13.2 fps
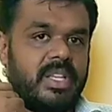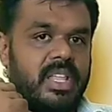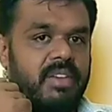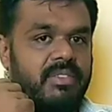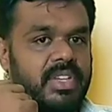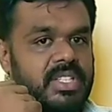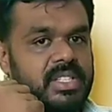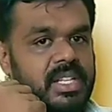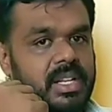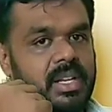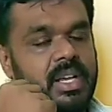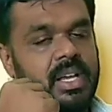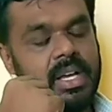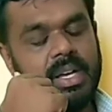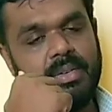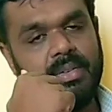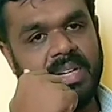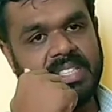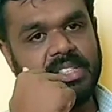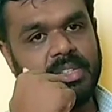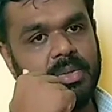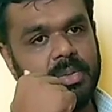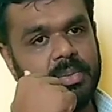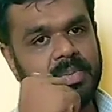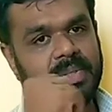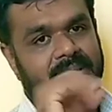in the official WhatsApp
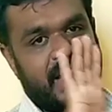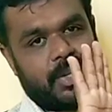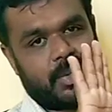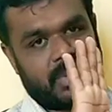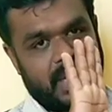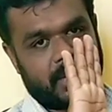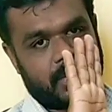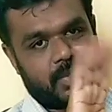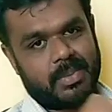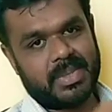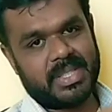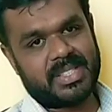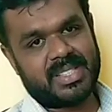group. Thank you so much.